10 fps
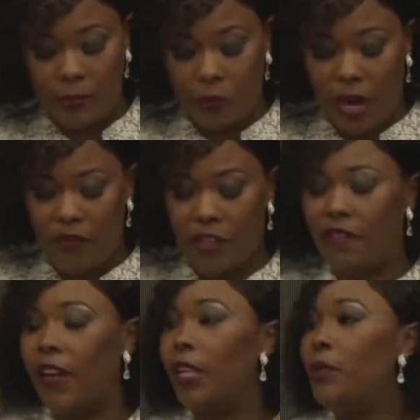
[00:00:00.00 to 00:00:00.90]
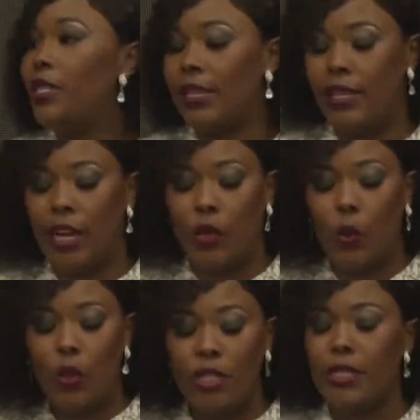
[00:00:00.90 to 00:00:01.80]
private developers, and
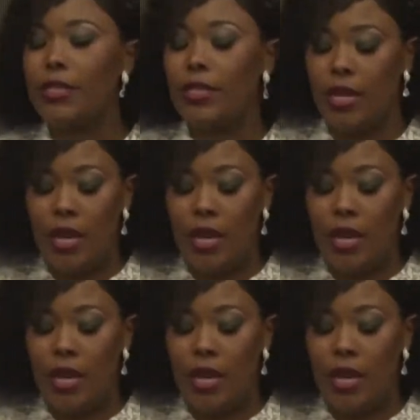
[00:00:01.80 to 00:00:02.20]
landowners.